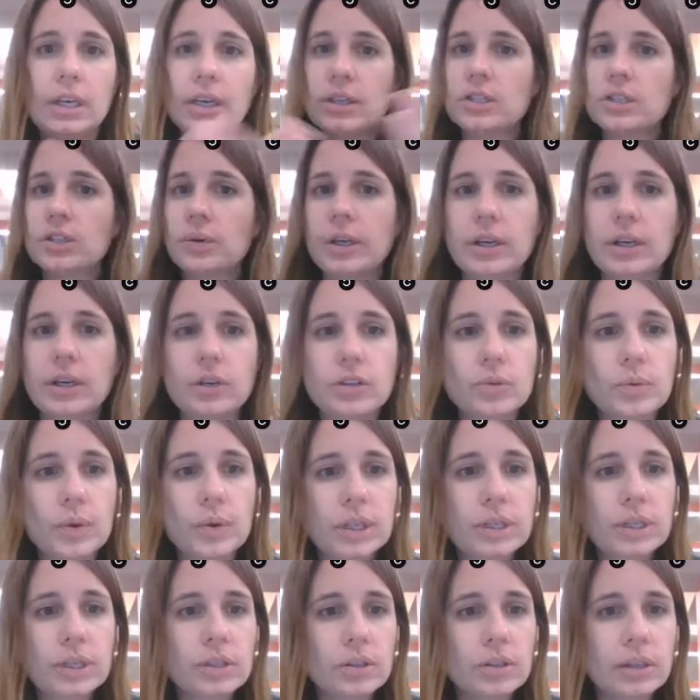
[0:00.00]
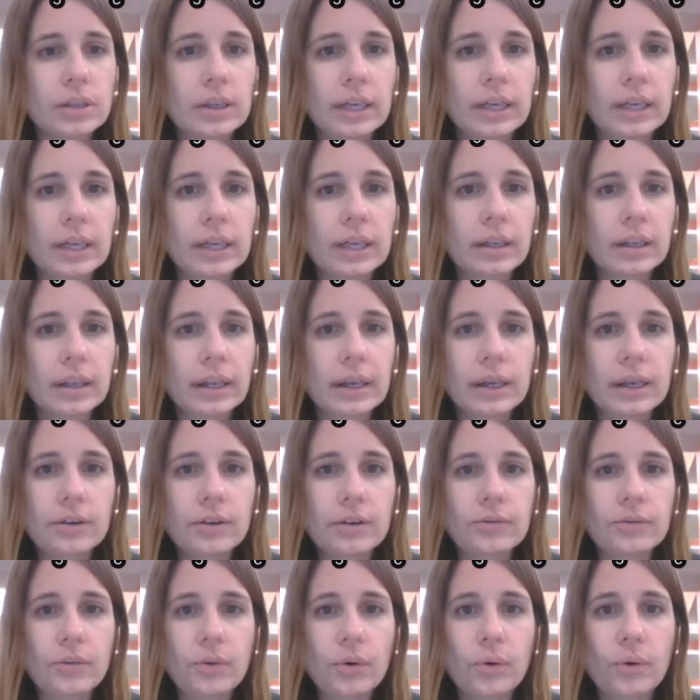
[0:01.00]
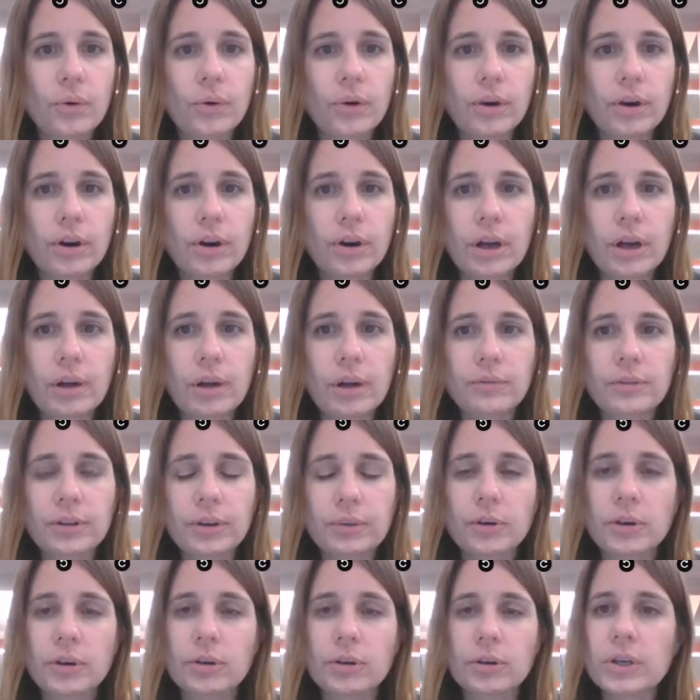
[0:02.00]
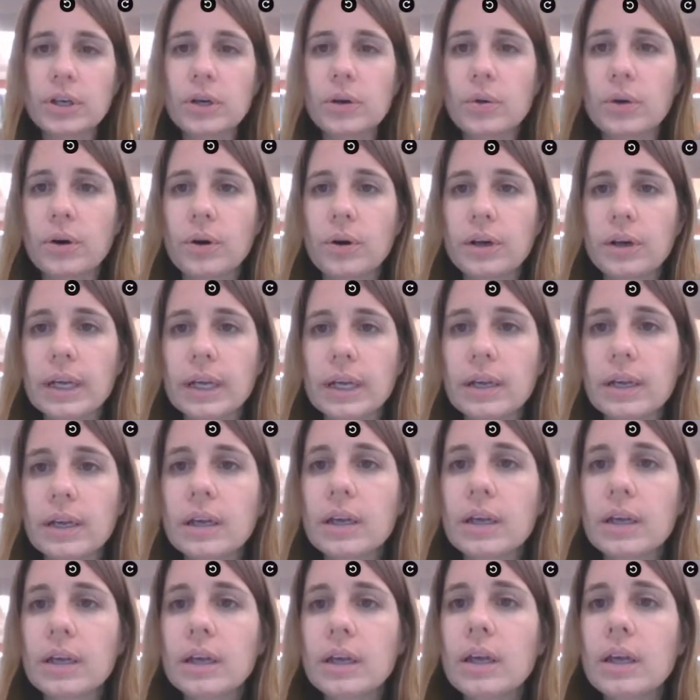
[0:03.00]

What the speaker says: So here's what it's looking like for Flipgrid recording.